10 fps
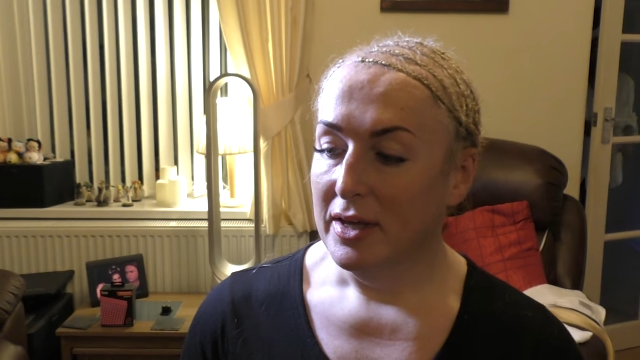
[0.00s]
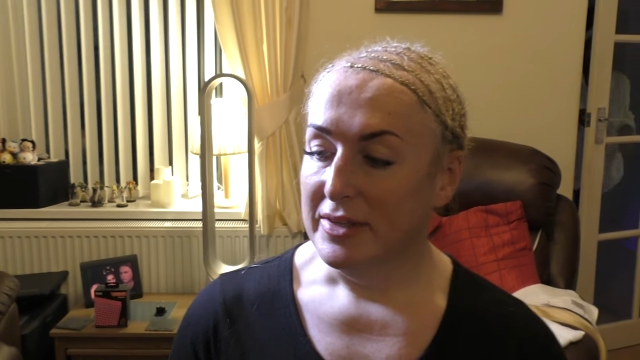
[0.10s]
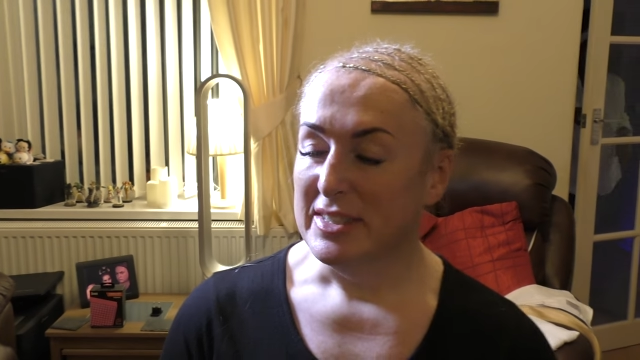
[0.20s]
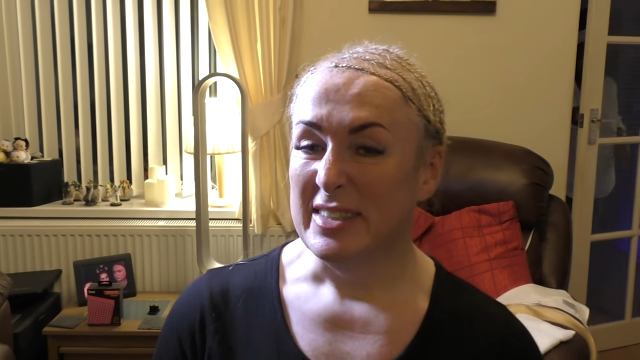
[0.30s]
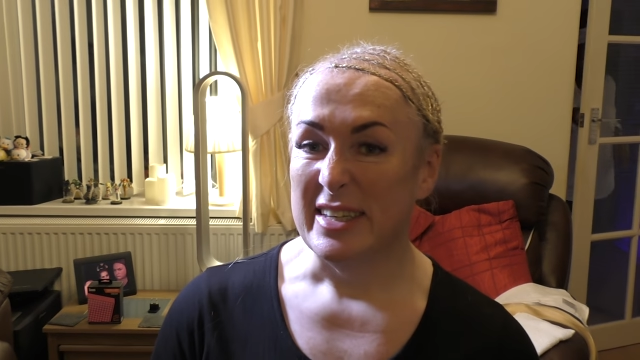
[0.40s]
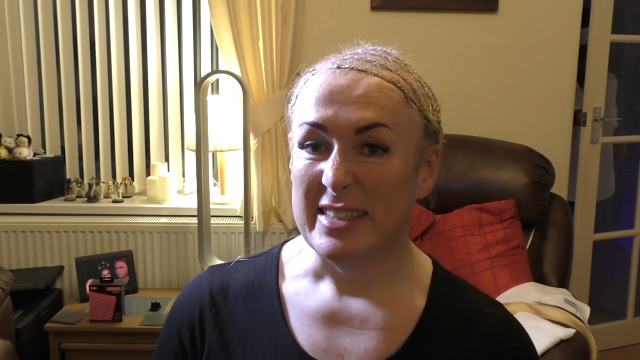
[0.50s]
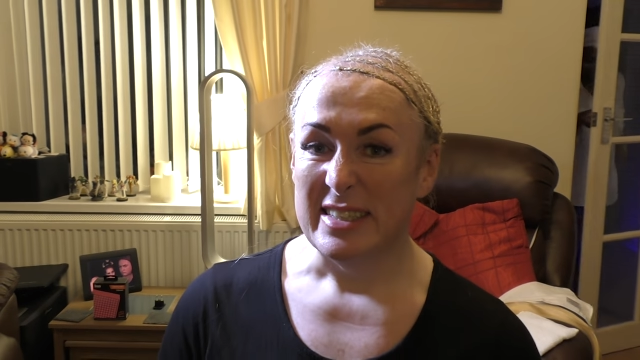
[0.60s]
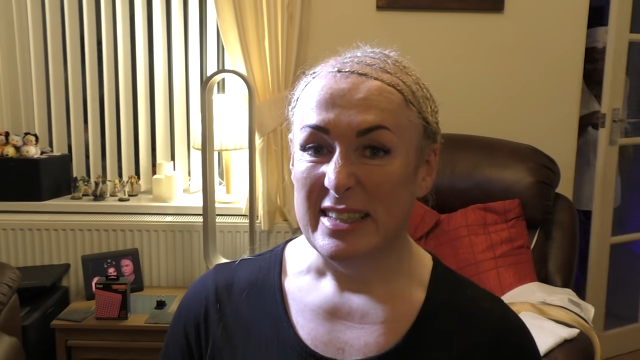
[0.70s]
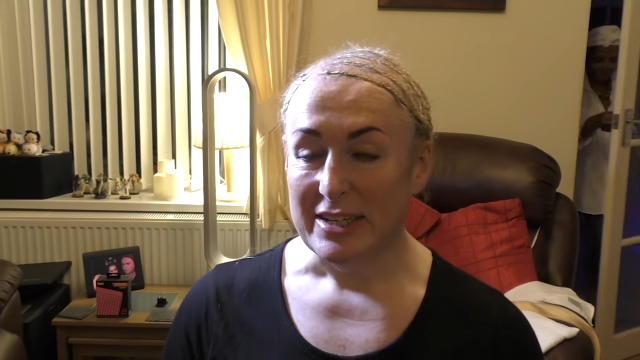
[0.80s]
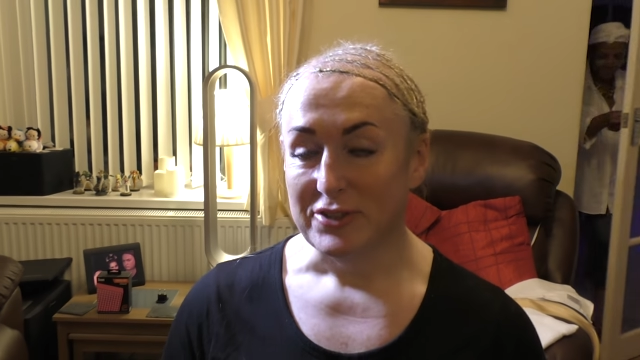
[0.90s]
This
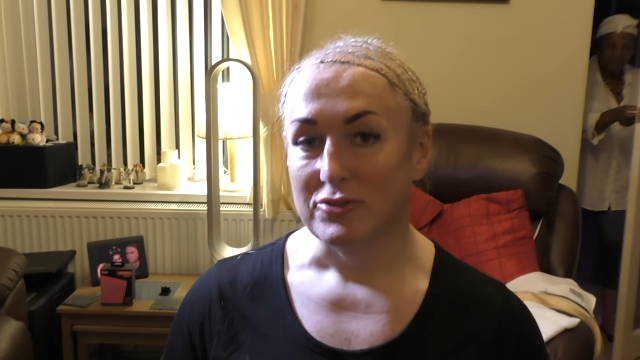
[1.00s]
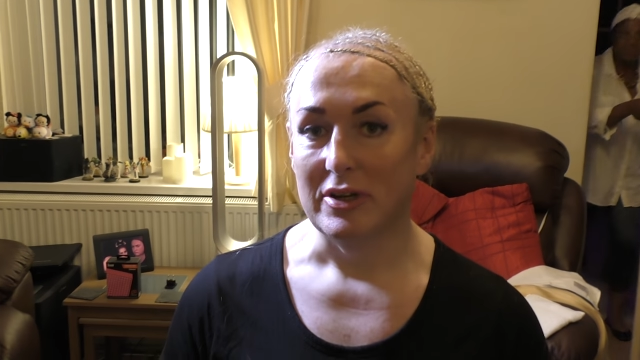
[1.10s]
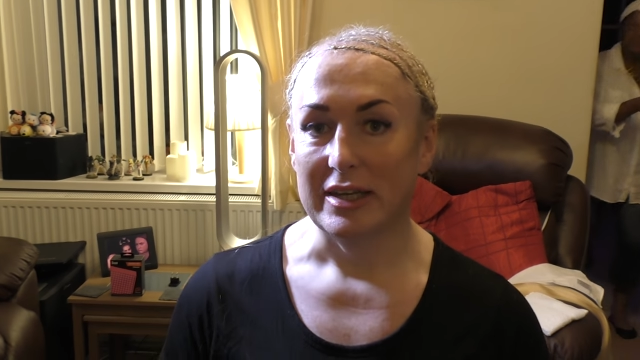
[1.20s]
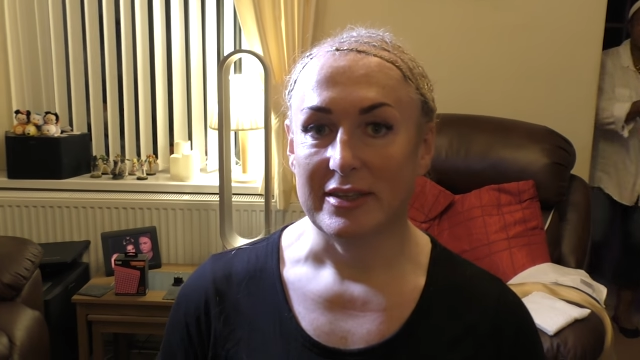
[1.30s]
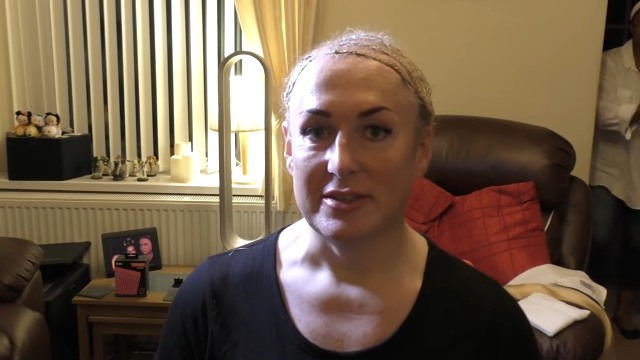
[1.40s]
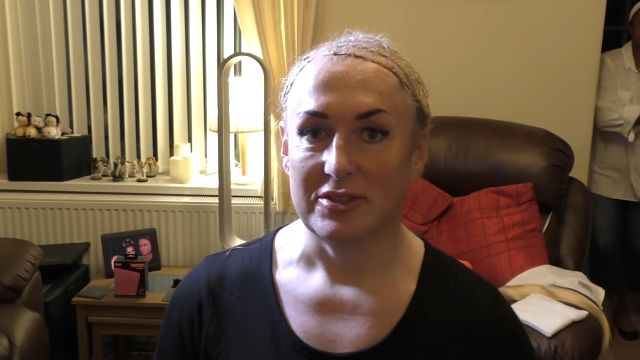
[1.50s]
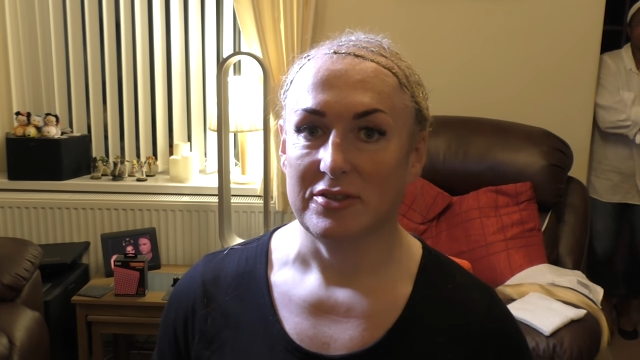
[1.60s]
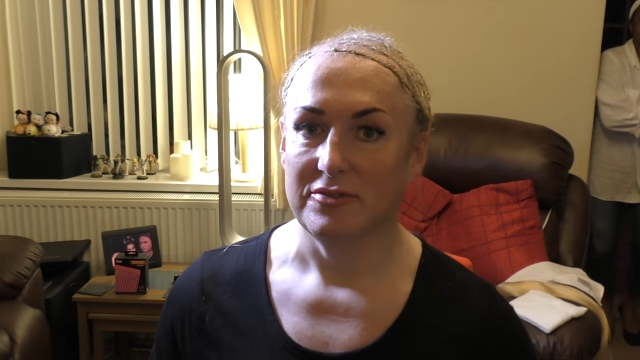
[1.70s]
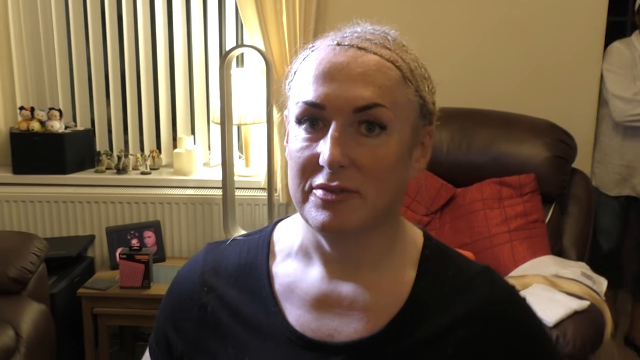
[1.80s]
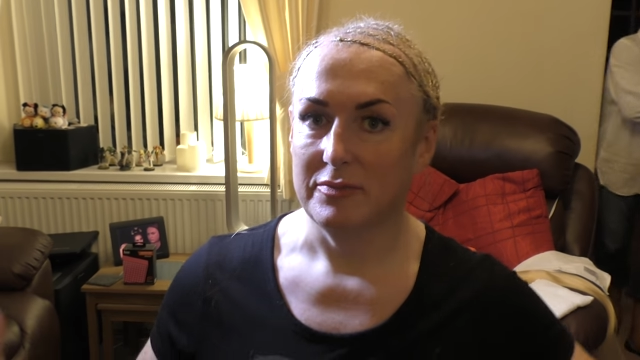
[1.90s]
is literally the sort
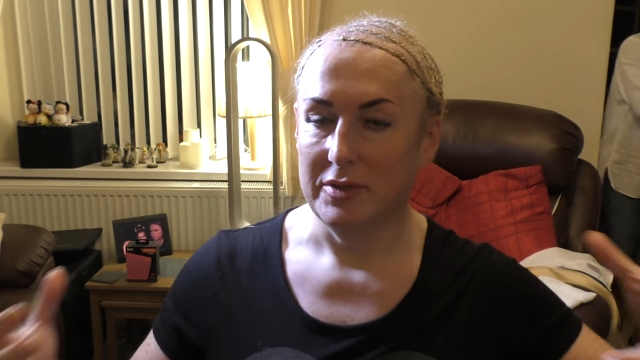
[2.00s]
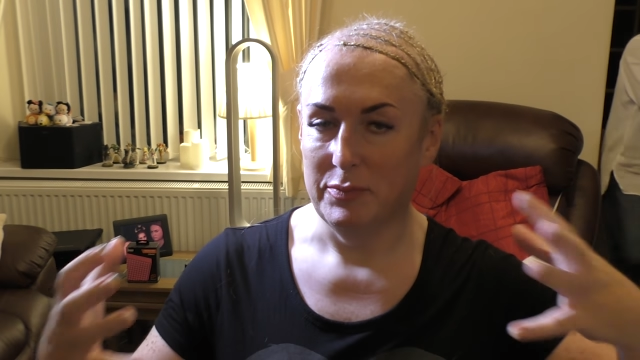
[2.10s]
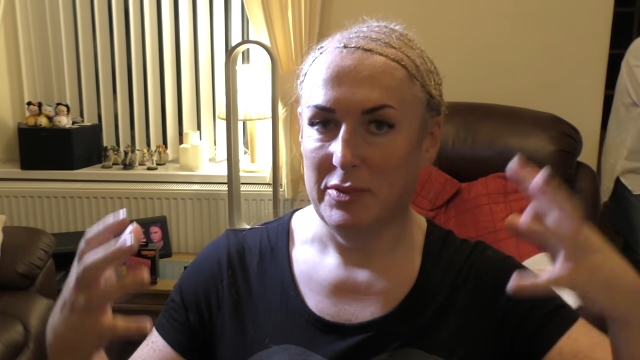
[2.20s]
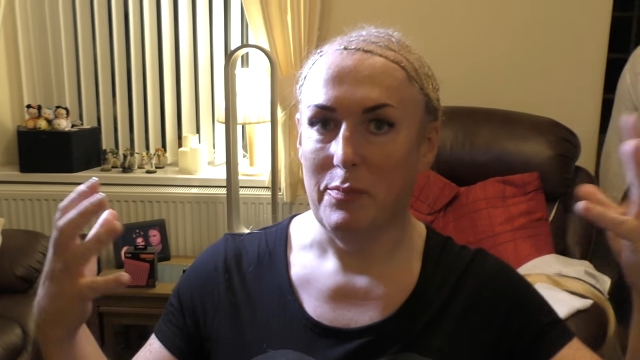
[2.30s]
of the